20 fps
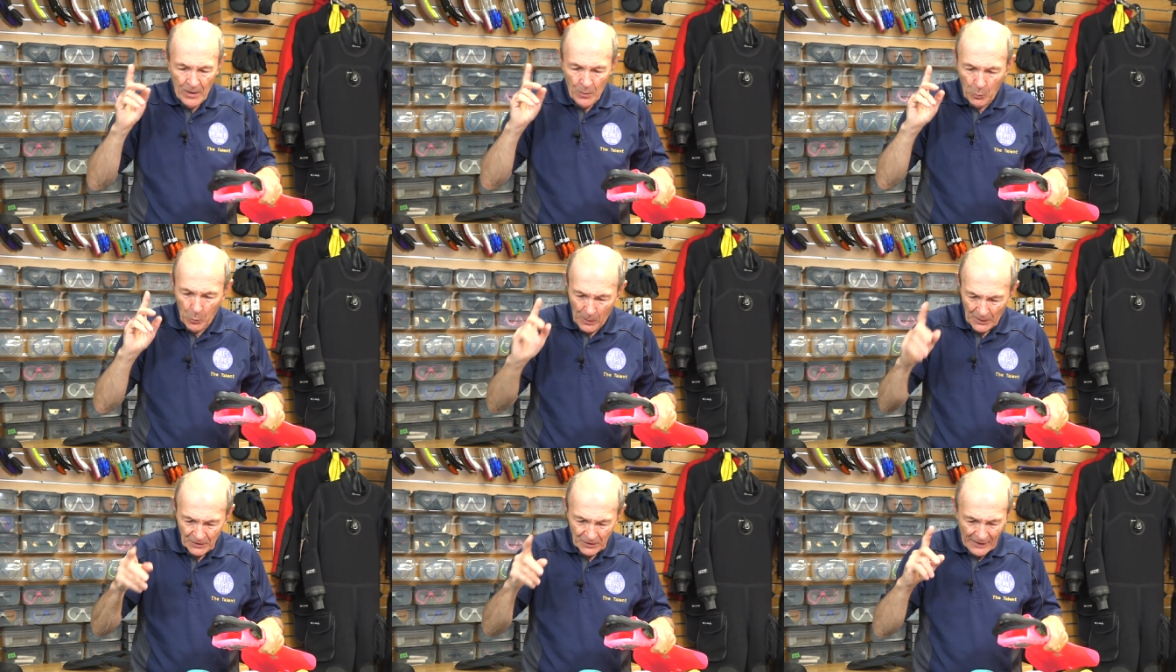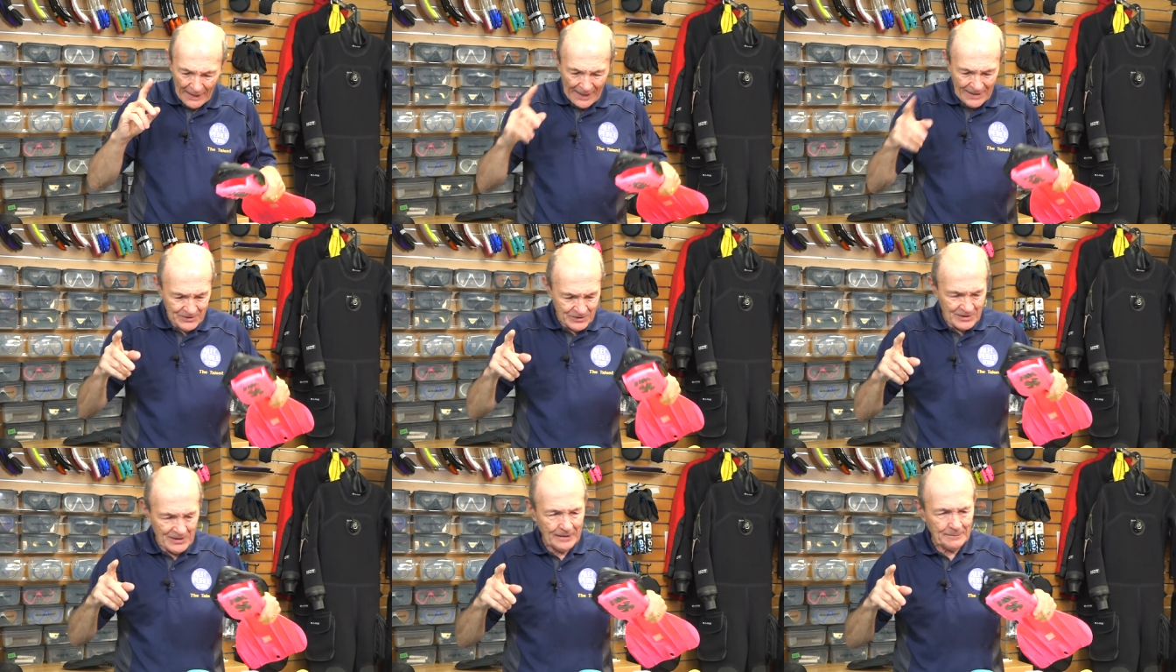One
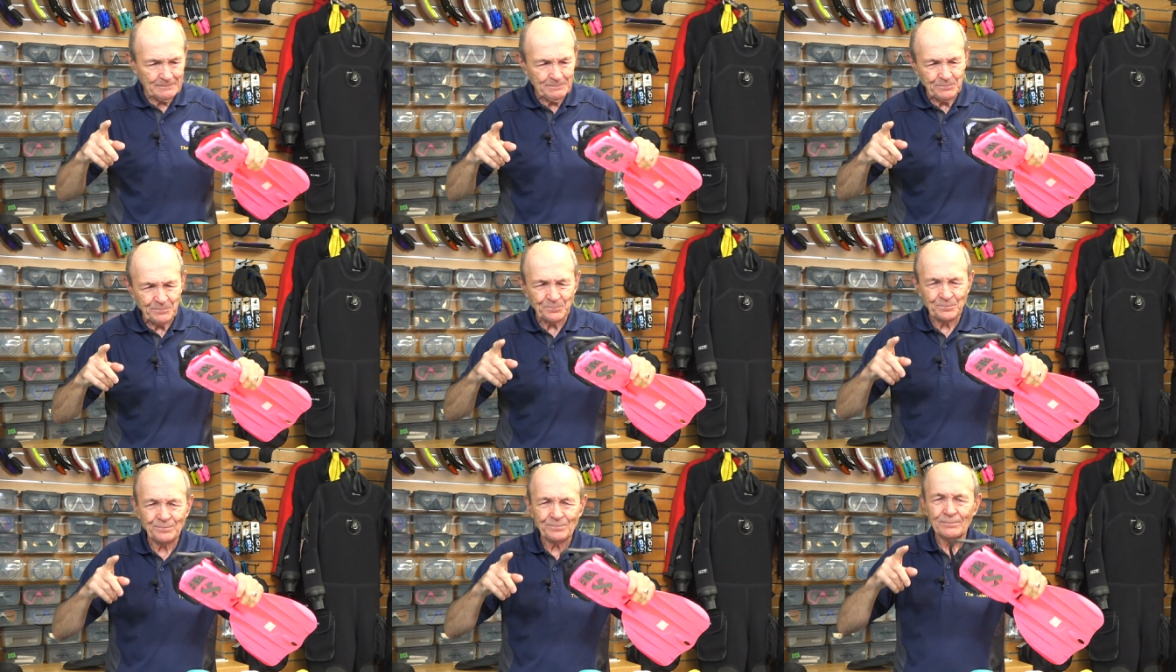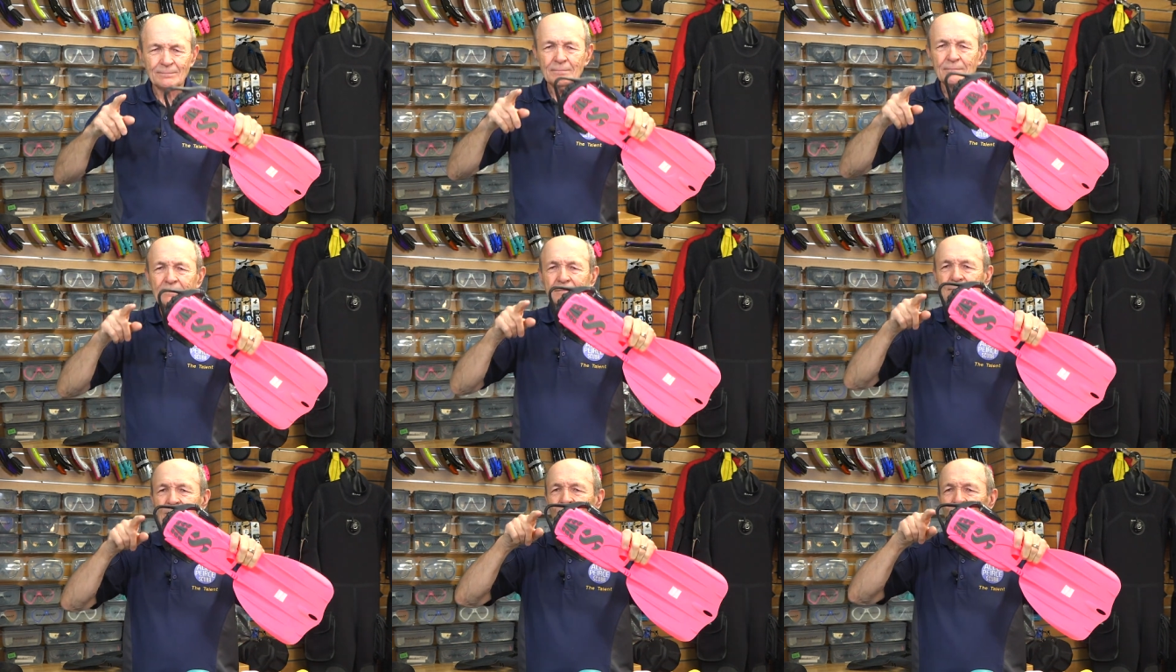last thing,
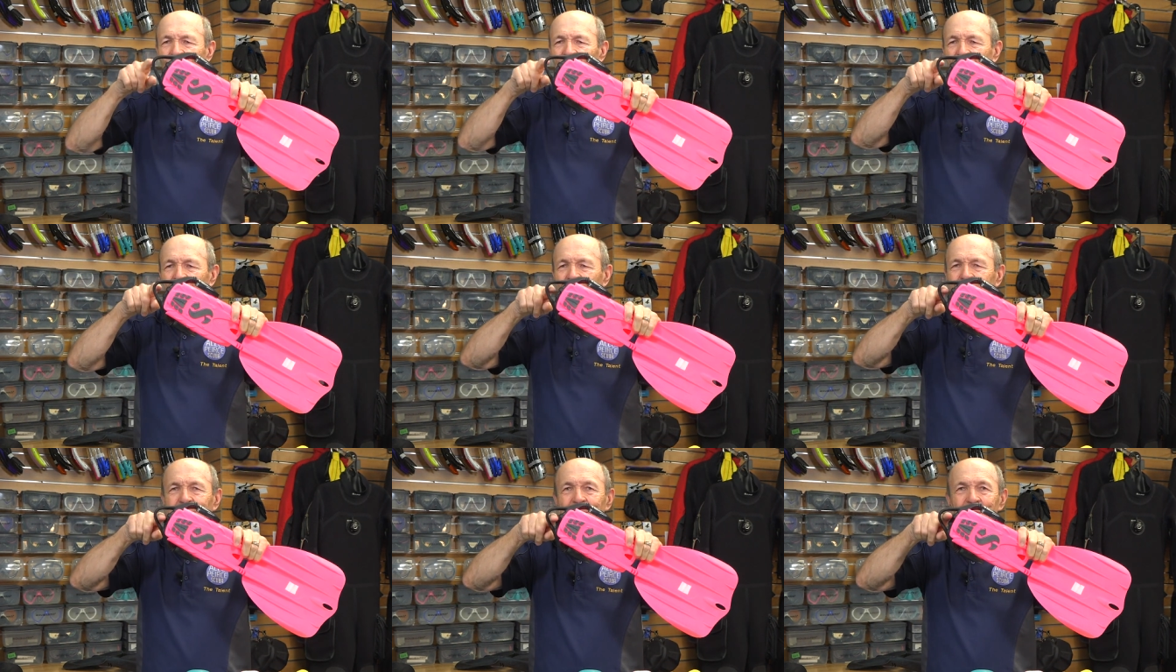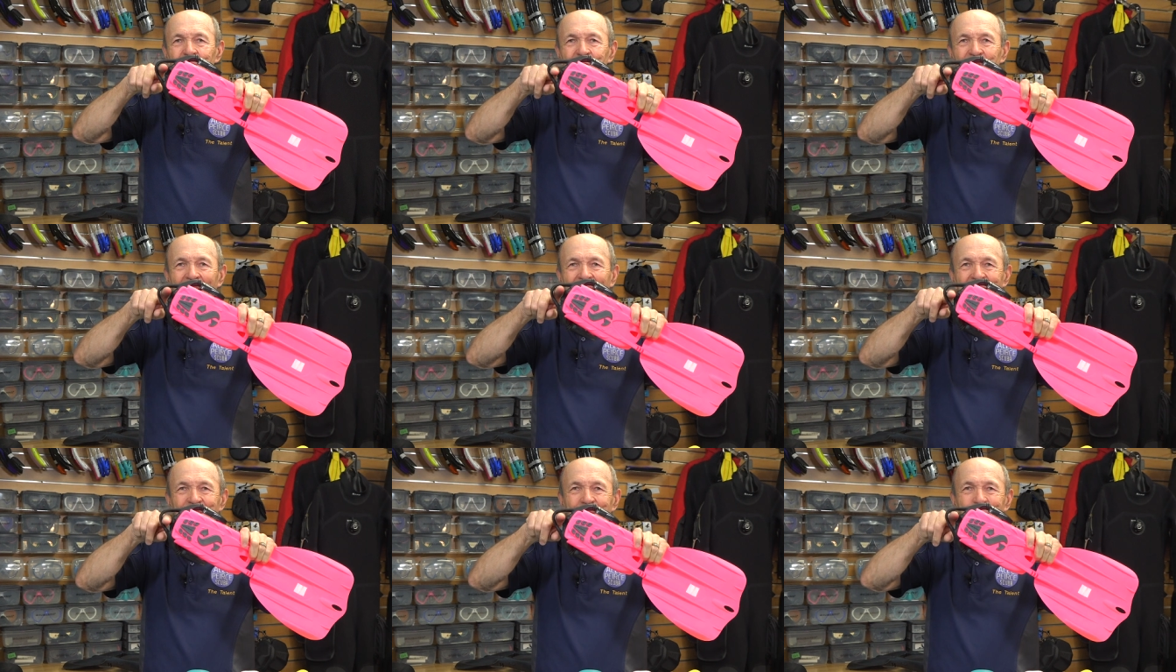look at the
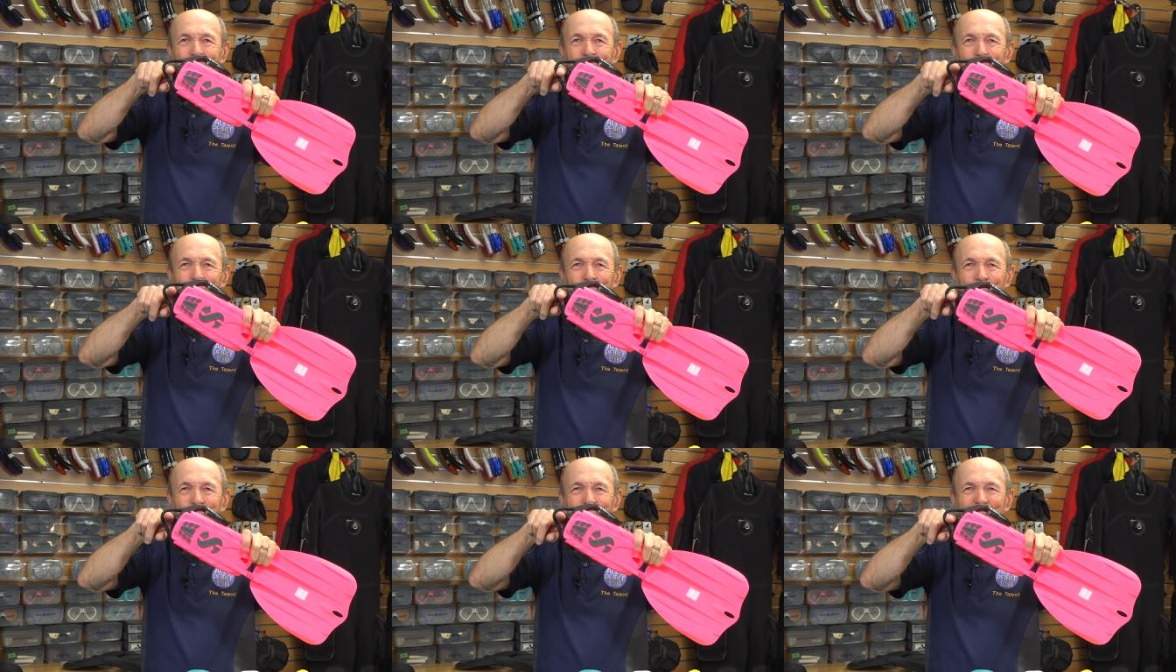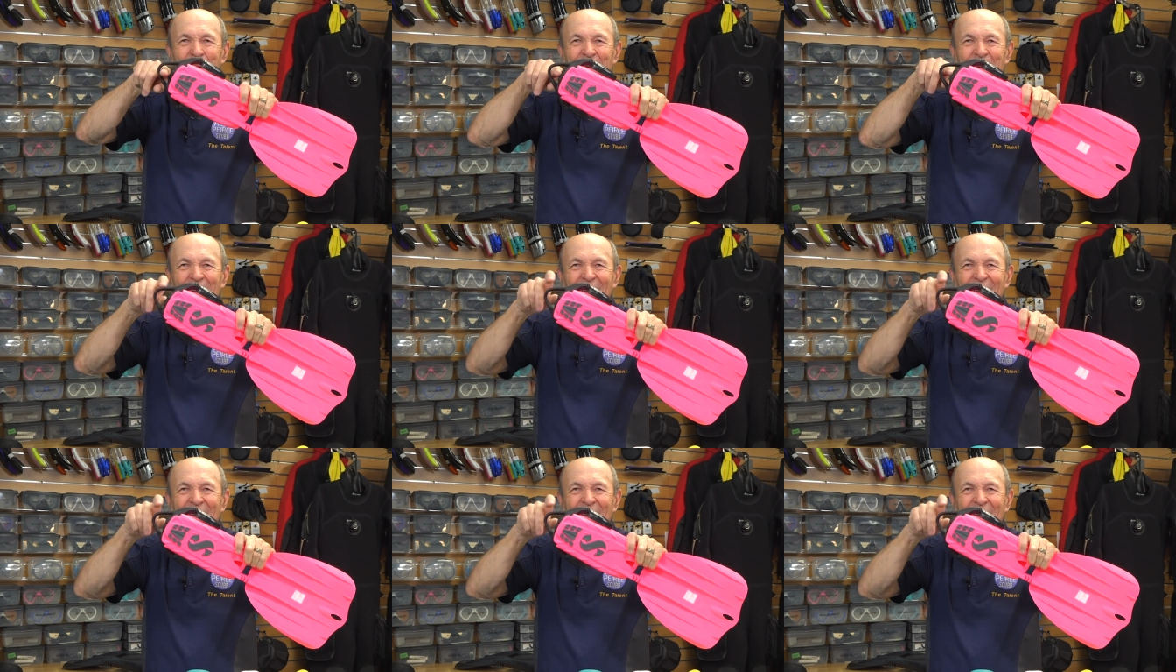size of the hole.